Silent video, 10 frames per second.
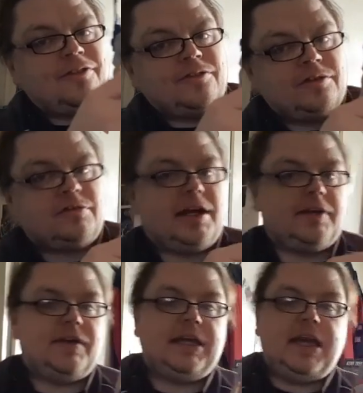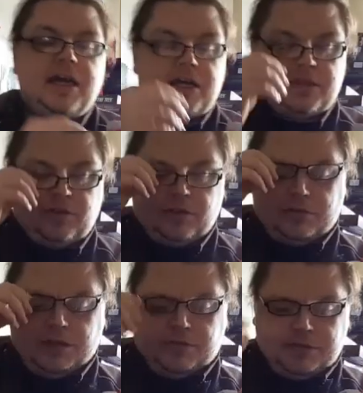a Thundercracker. If I can get a
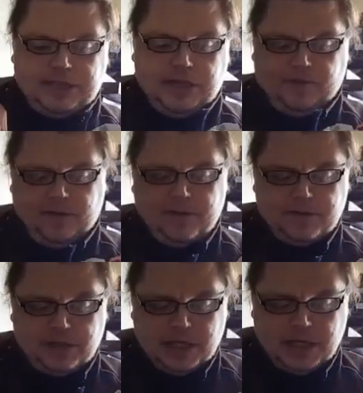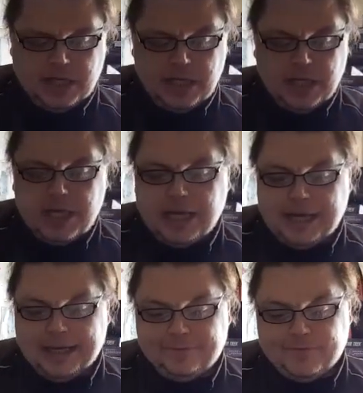Thundercracker at TFM this year,
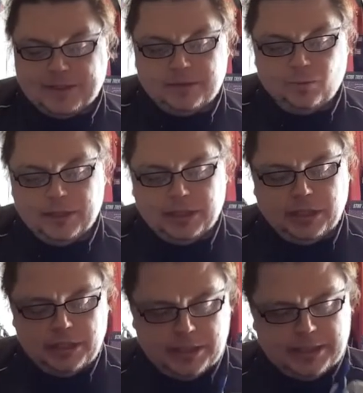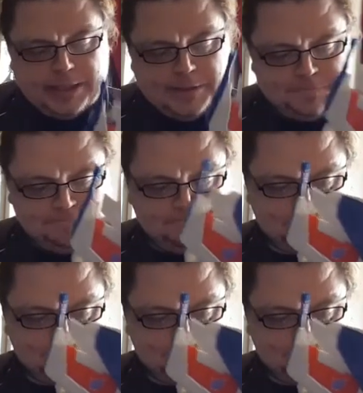I fucking will. You